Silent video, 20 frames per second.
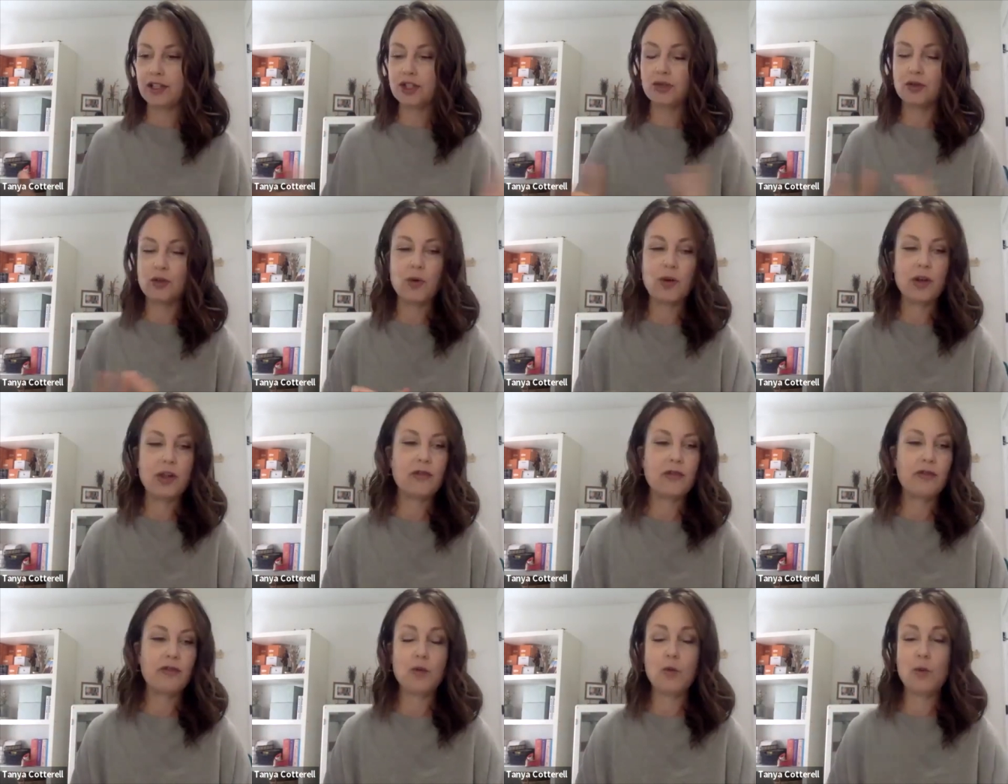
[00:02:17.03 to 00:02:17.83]
So
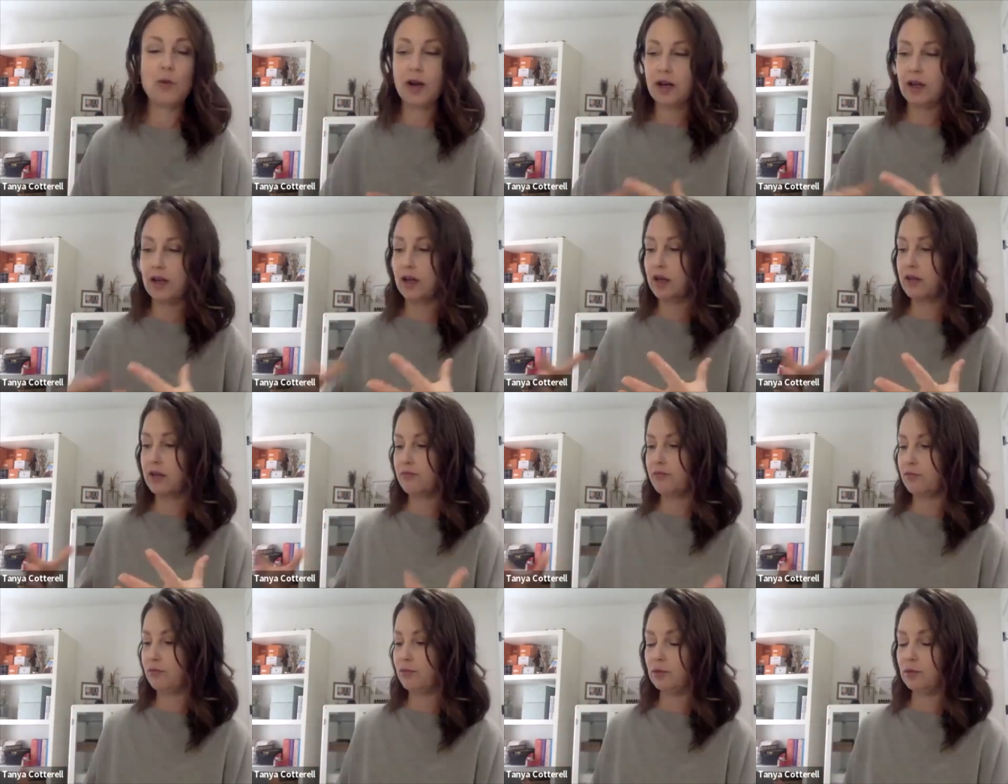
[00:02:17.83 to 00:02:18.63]
if you want to
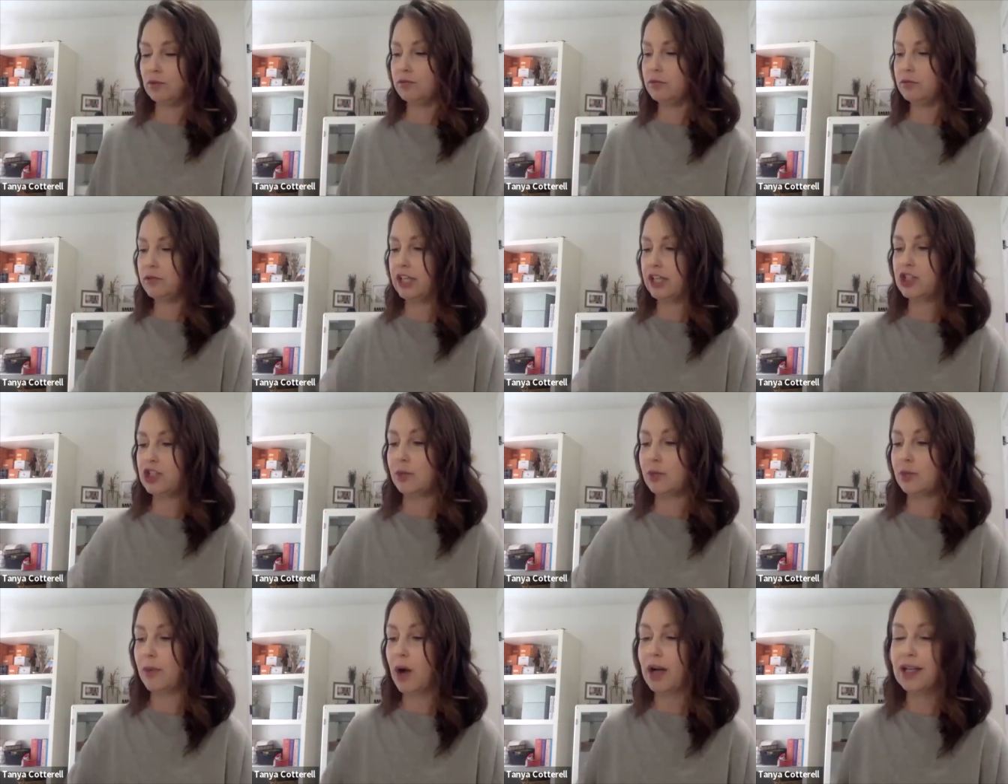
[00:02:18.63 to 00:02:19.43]
get
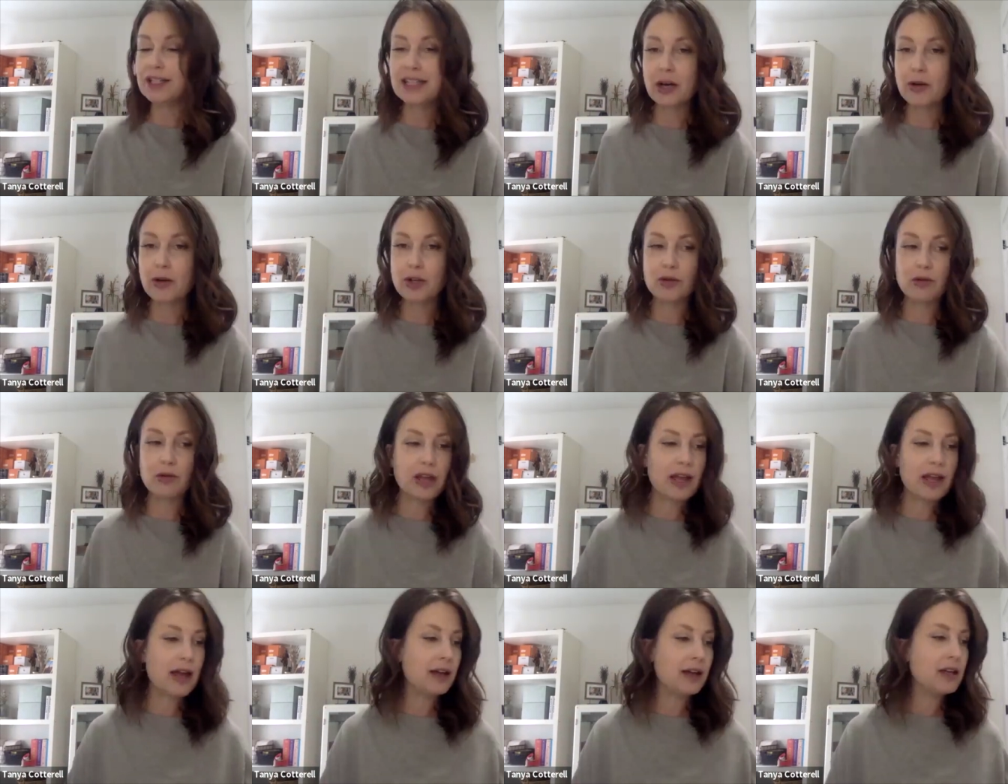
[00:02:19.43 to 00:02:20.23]
your box out, you
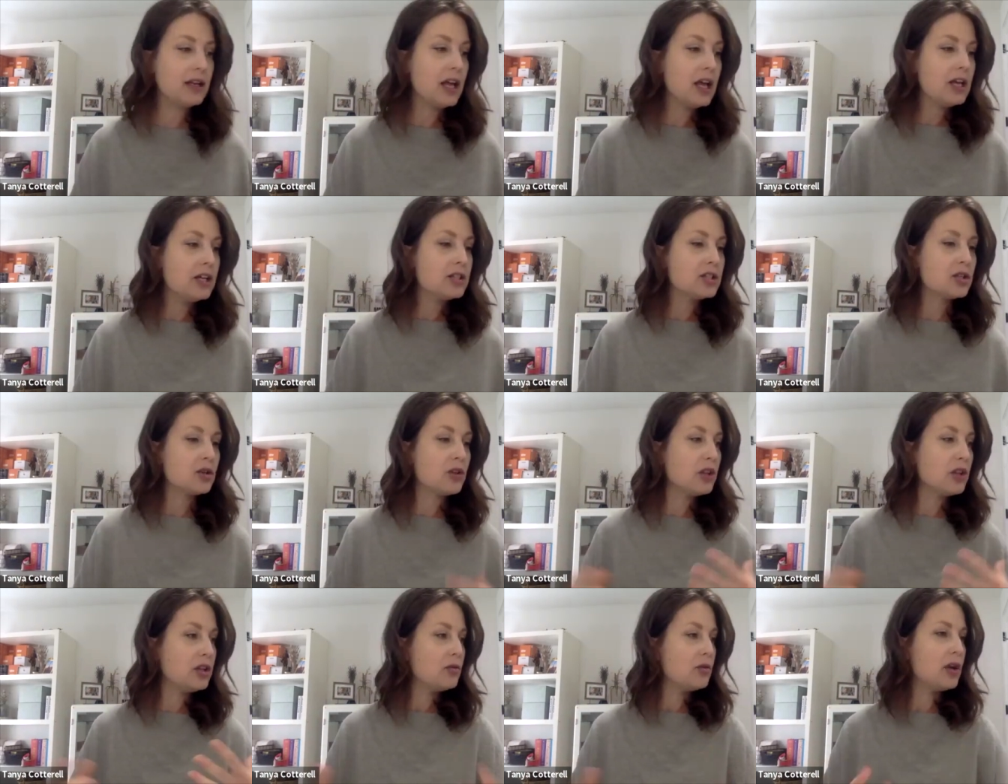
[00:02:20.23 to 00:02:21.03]
can, so
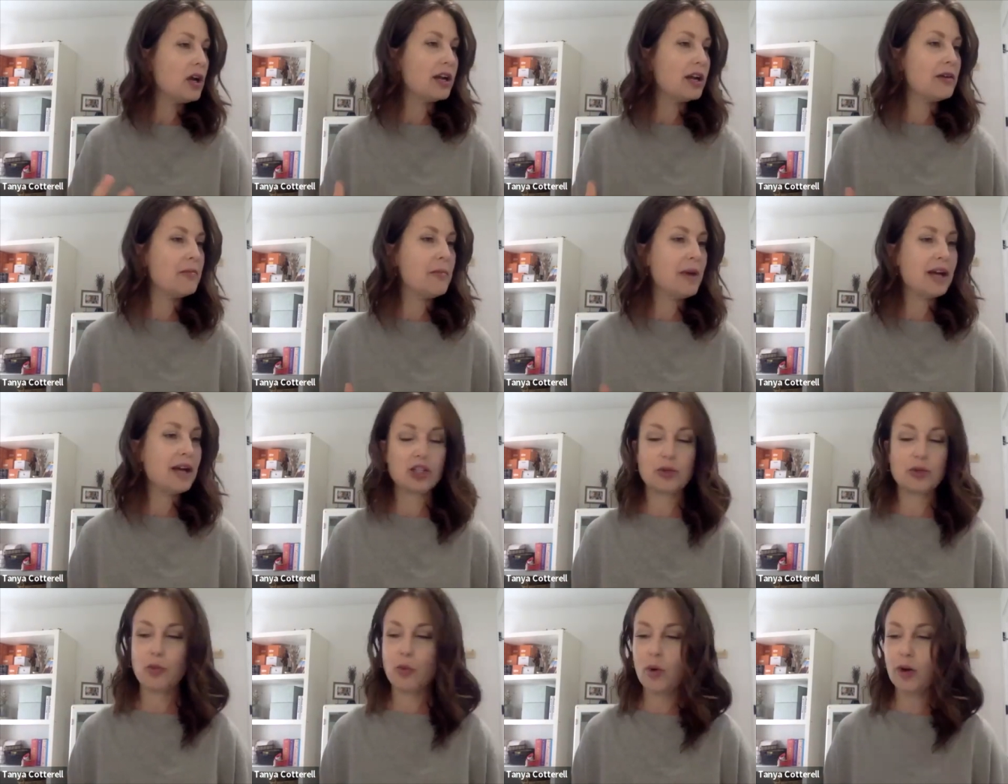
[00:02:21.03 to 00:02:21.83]
that you can kind of
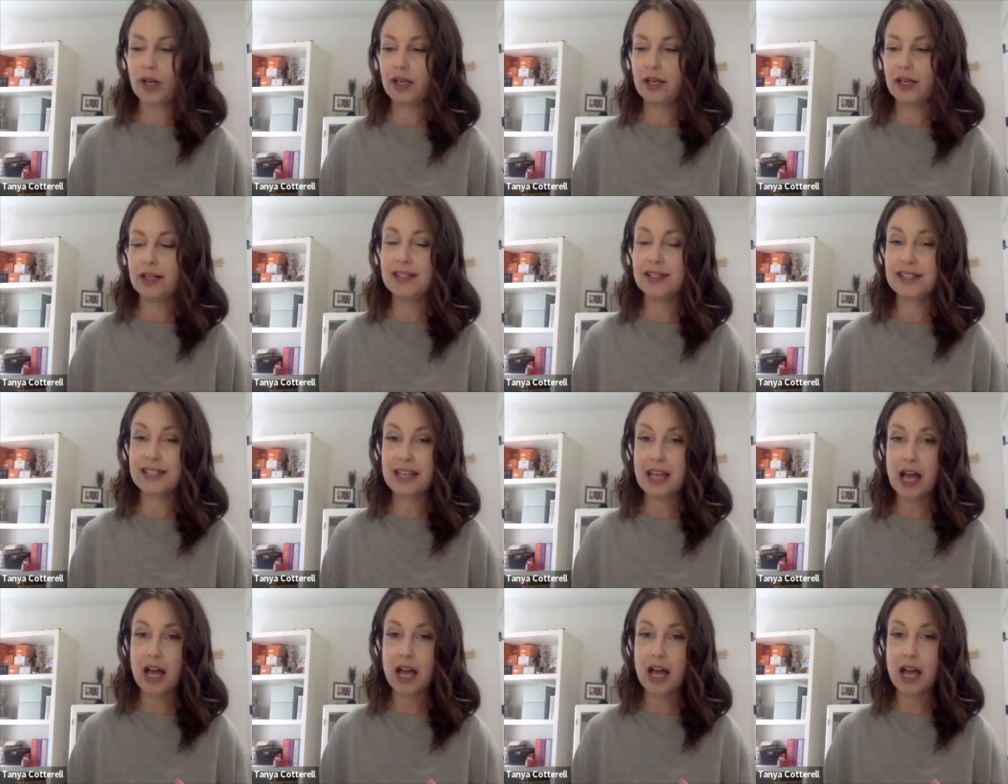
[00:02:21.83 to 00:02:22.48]
match up what it is.